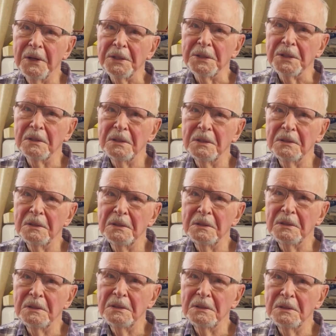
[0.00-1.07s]
really
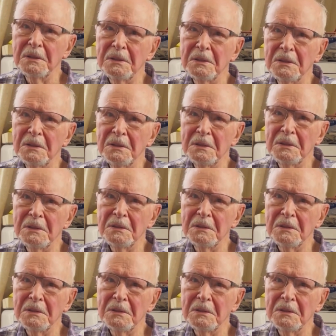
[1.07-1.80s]
emerged out of